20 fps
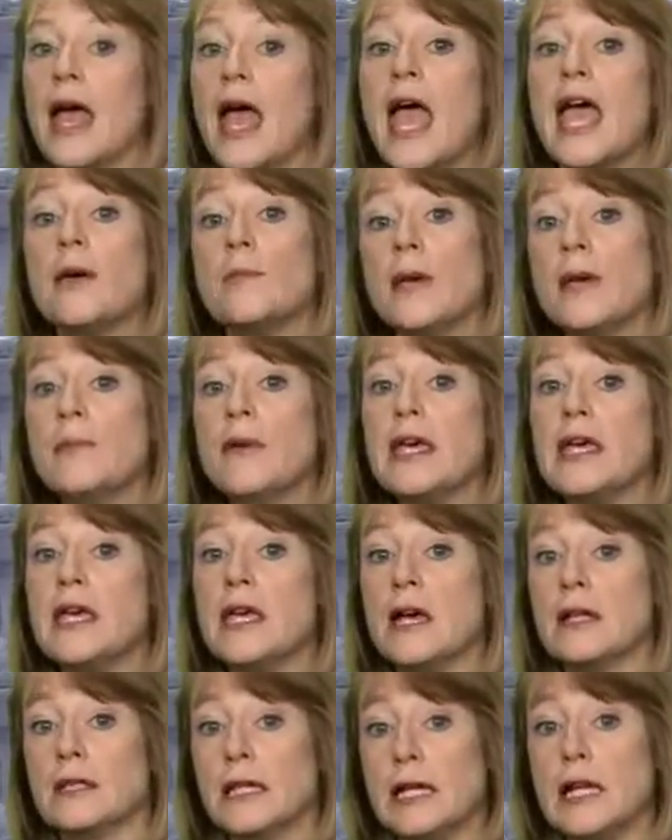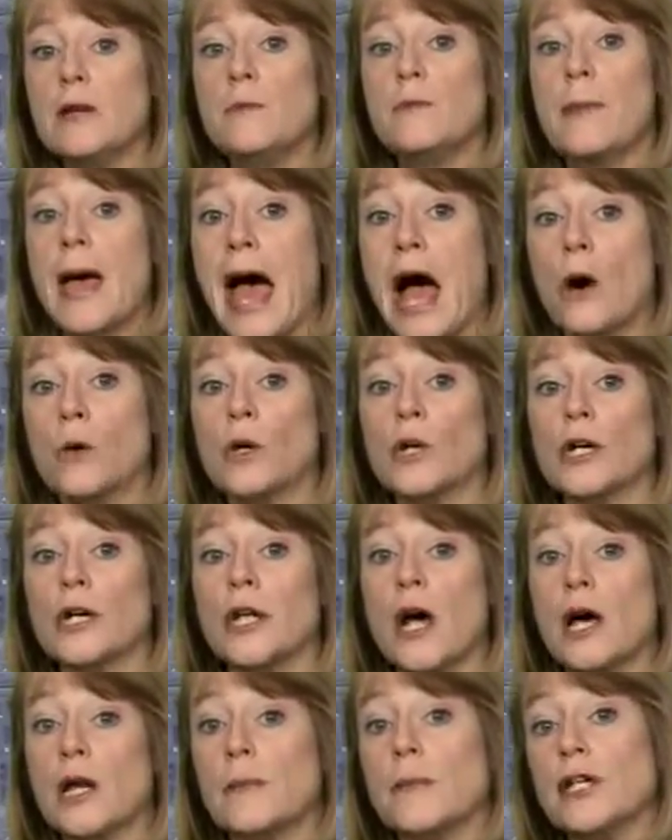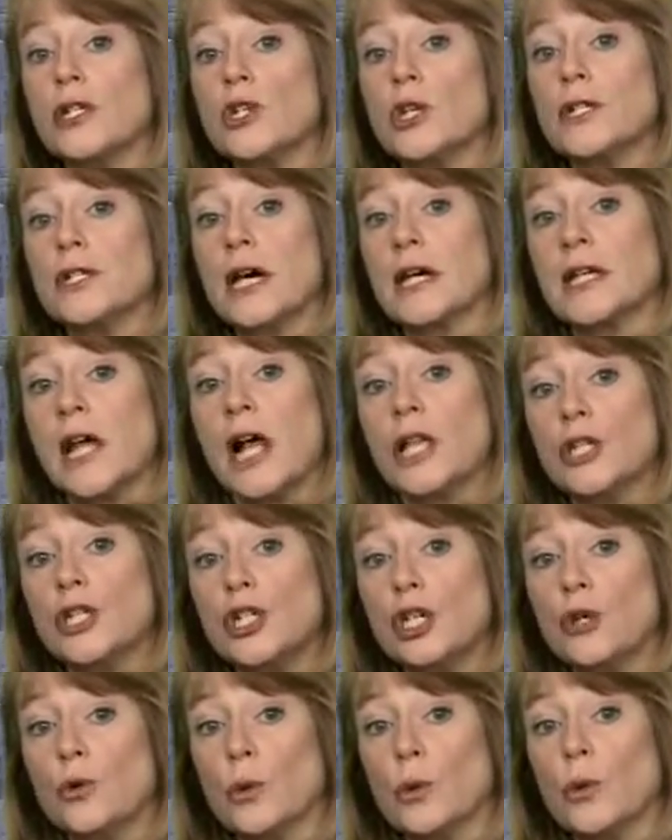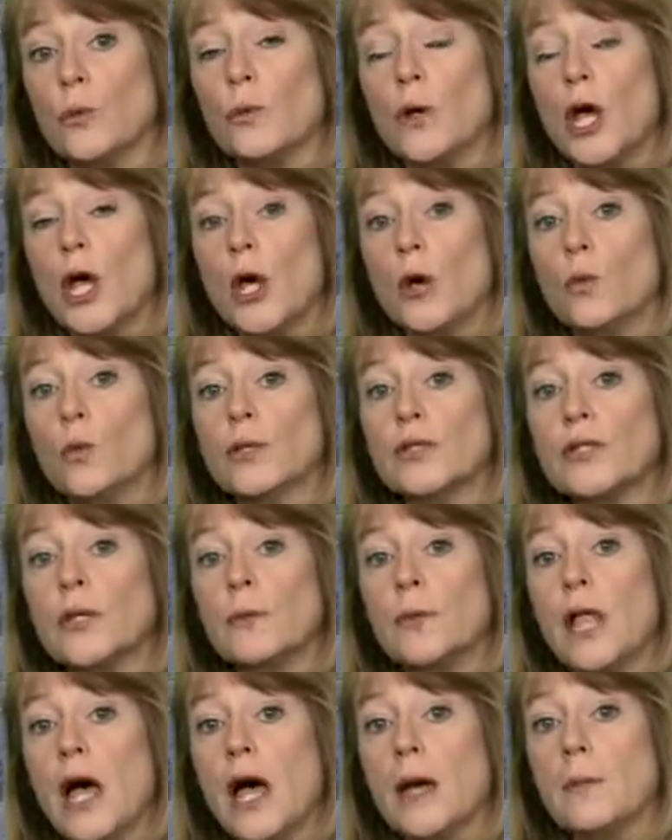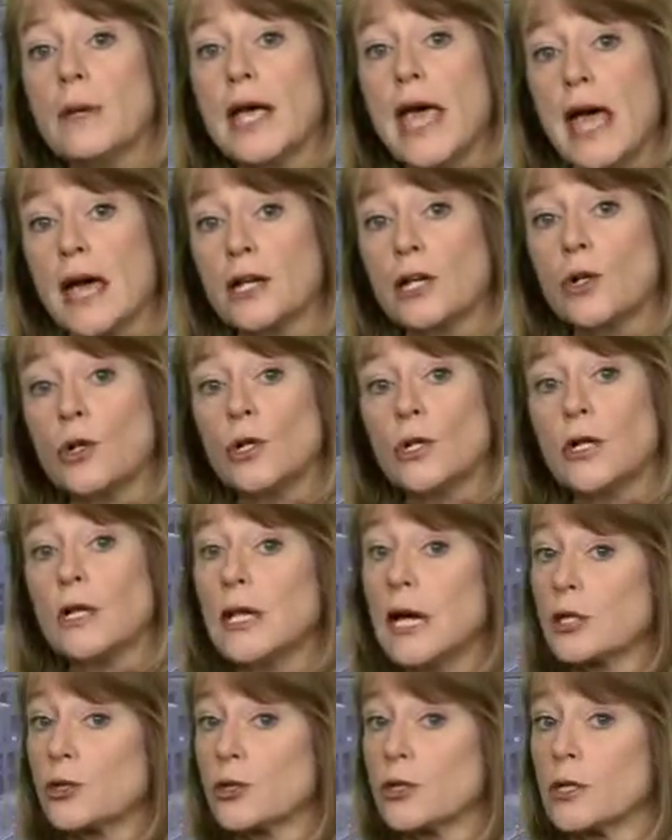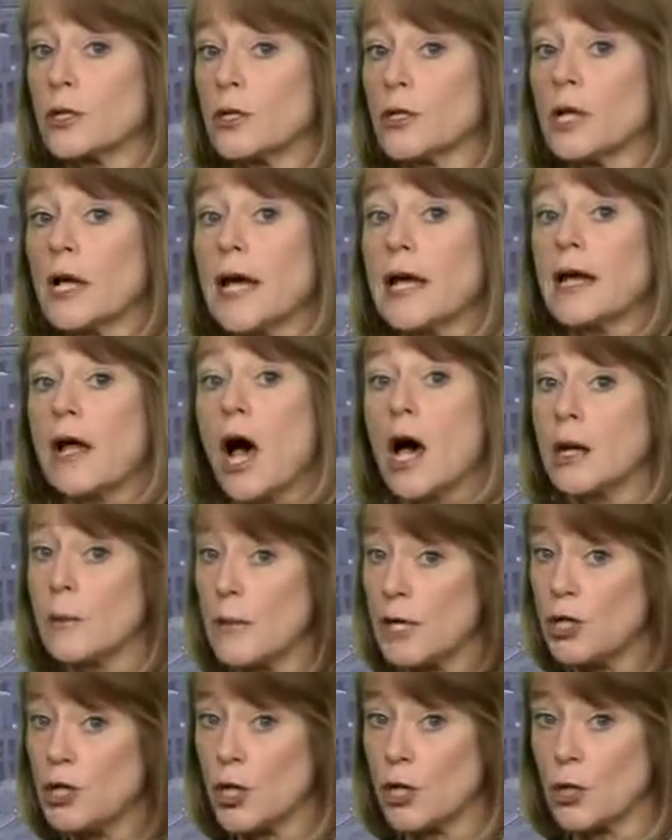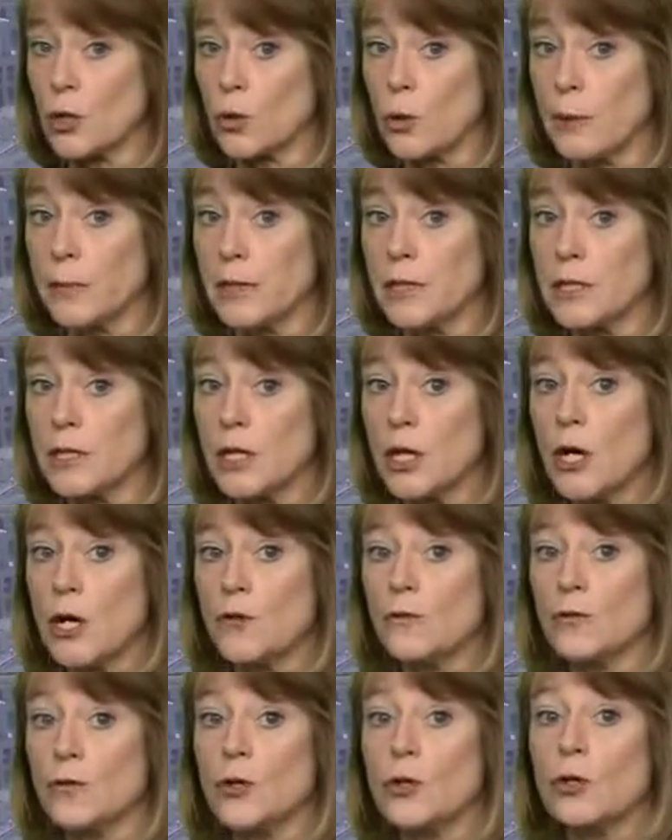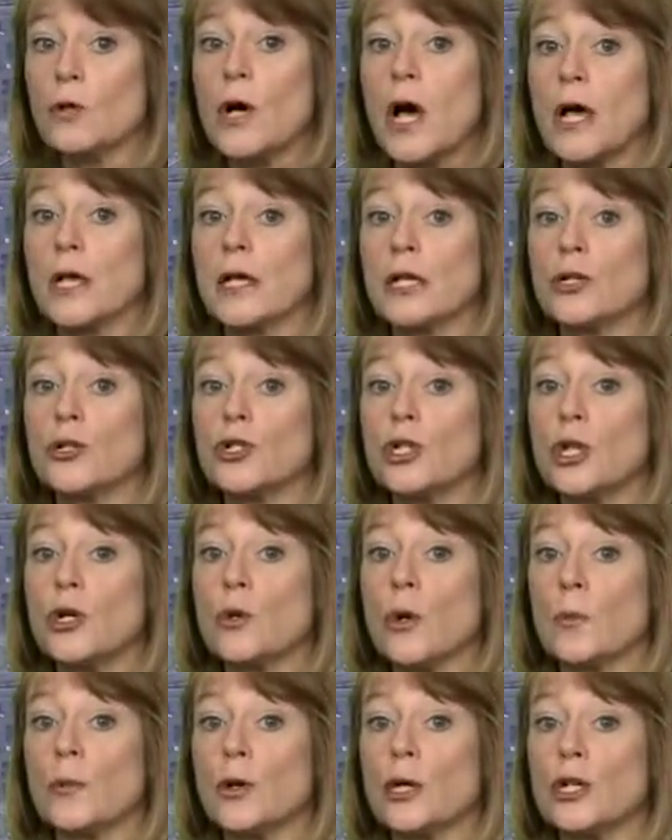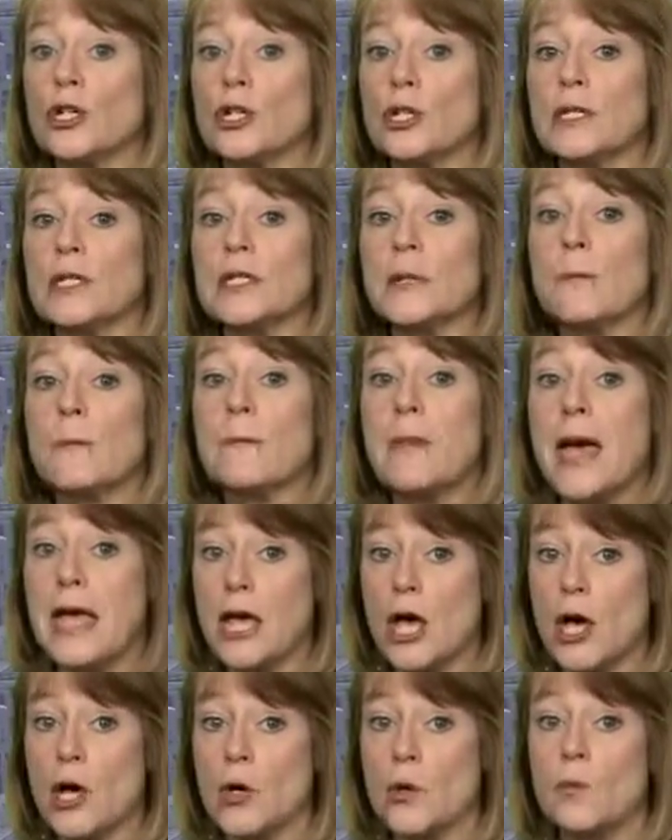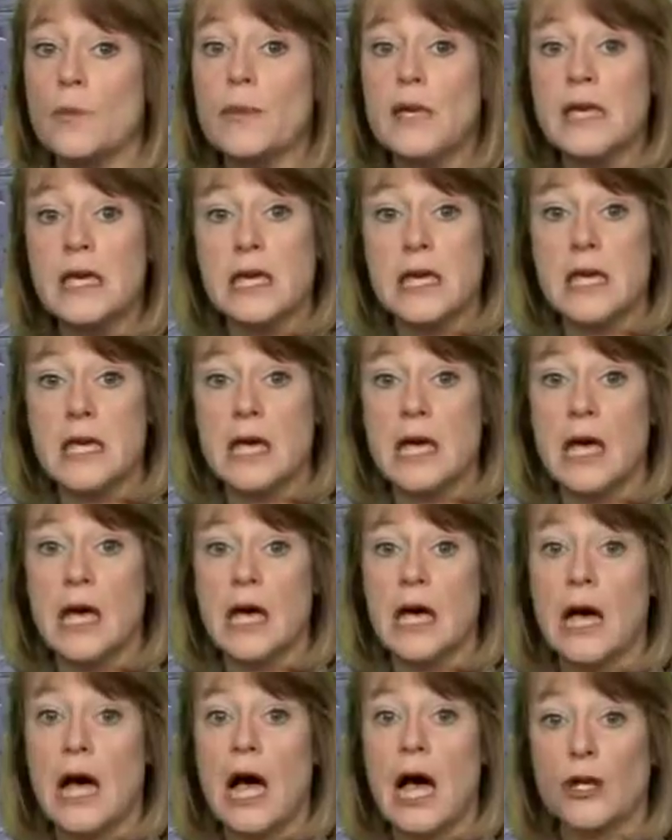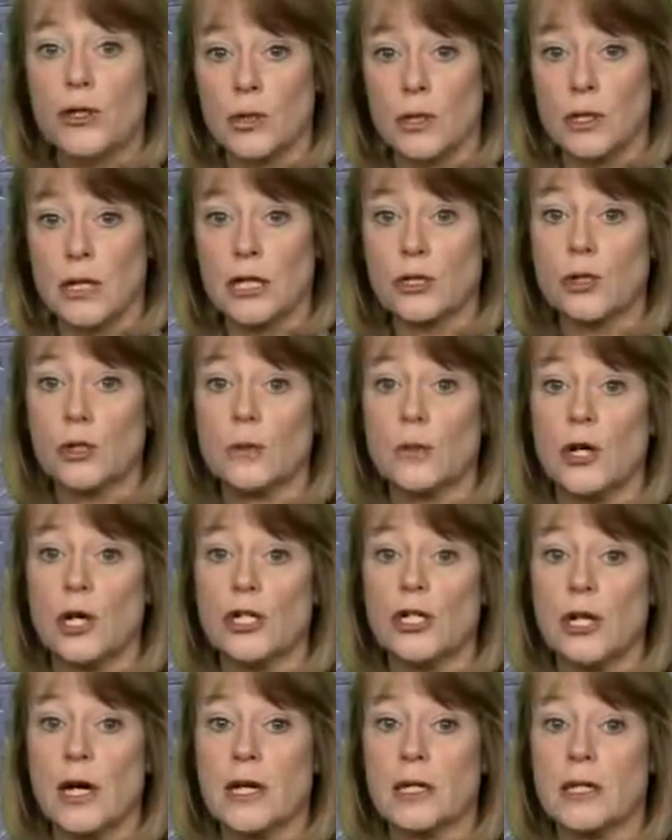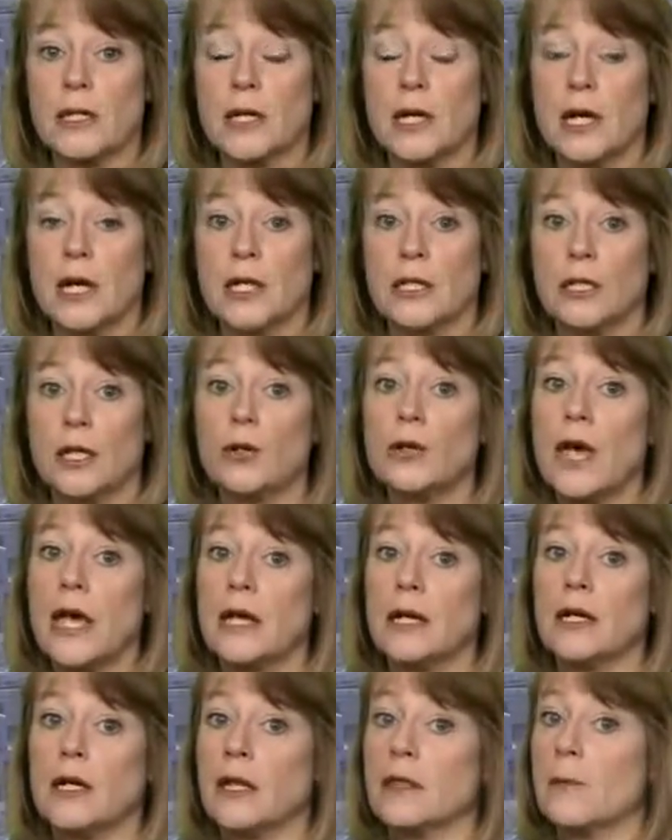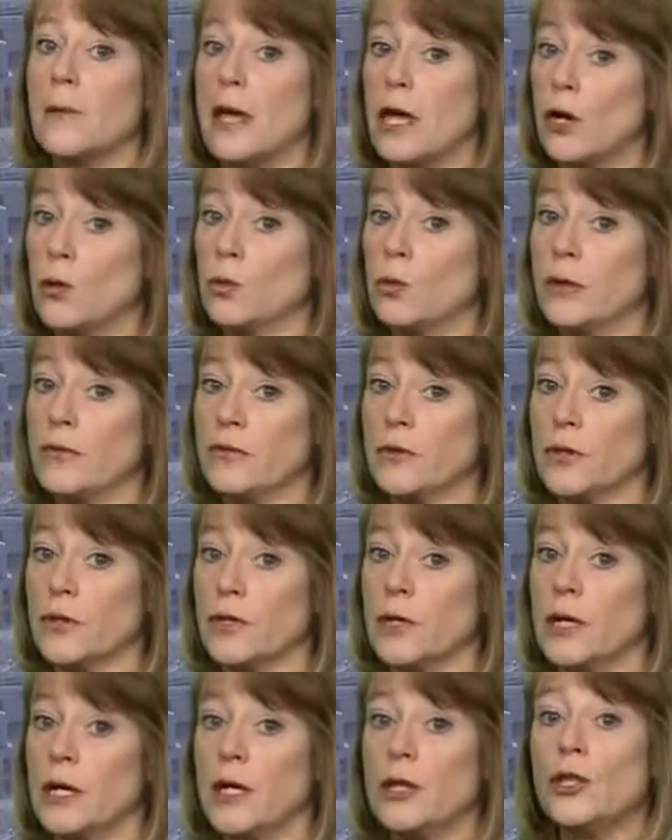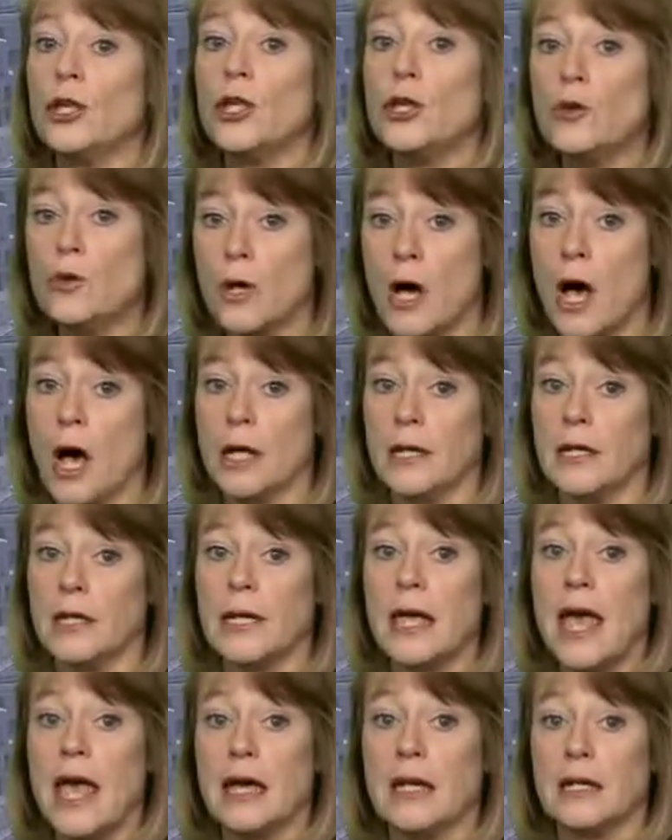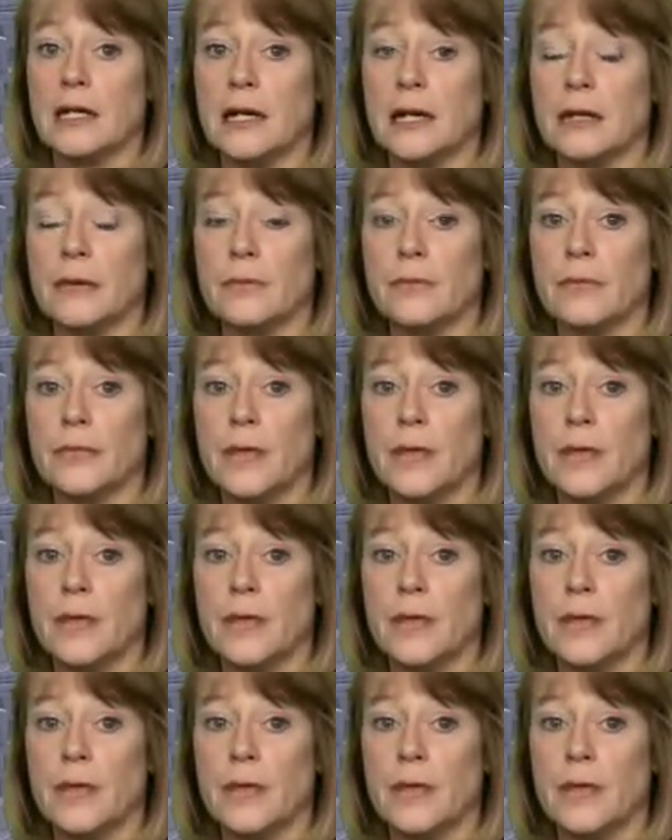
ABB, a leading power and automation technology group, will supply mechanical, electrical, and automation equipment for Yukon Energy Corporation's Mayo B hydroelectric project, located on the Mayo River in the Yukon in Canada.